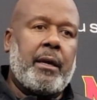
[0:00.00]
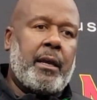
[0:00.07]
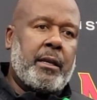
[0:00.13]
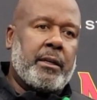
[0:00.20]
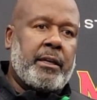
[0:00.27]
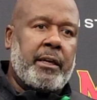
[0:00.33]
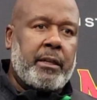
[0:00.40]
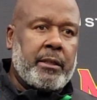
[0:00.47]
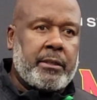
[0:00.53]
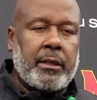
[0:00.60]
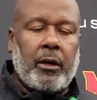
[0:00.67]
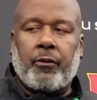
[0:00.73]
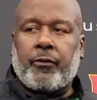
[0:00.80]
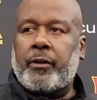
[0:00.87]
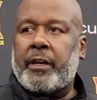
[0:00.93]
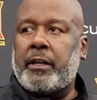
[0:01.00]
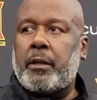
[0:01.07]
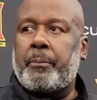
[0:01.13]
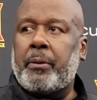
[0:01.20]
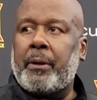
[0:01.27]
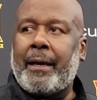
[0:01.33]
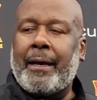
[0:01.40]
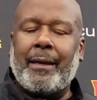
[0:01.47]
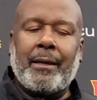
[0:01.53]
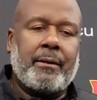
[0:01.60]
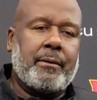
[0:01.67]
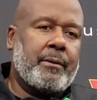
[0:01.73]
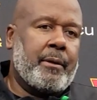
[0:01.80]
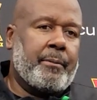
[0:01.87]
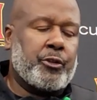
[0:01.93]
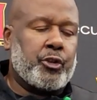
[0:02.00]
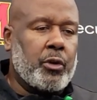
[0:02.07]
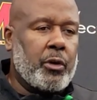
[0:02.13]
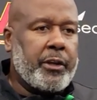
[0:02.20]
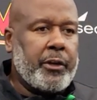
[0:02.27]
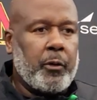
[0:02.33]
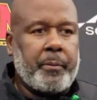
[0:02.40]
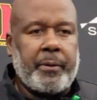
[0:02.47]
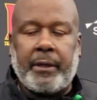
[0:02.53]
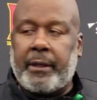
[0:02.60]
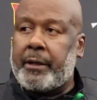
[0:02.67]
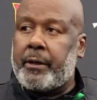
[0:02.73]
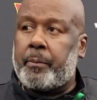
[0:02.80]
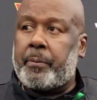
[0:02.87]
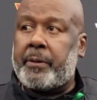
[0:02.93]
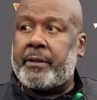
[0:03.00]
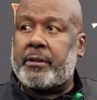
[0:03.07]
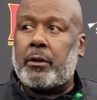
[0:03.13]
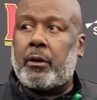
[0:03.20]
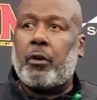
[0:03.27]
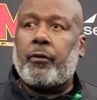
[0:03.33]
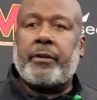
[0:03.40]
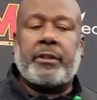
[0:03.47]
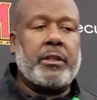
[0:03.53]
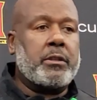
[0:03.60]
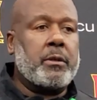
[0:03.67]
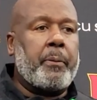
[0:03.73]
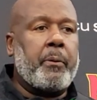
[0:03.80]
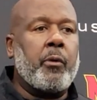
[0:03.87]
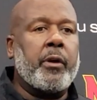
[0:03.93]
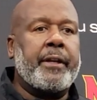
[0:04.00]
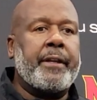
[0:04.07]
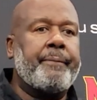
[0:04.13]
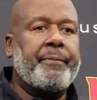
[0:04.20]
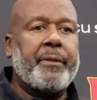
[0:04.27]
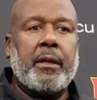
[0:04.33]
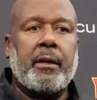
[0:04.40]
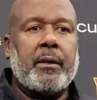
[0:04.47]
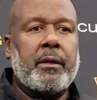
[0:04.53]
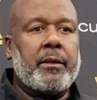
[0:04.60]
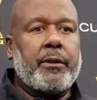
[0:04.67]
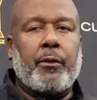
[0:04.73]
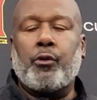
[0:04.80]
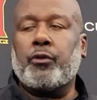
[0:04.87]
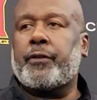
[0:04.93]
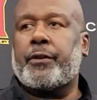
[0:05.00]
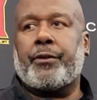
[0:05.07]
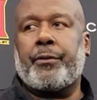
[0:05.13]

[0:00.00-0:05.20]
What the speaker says: and get himself ready to play, and I'm sure he'll be in here pissed off and disappointed. He throws for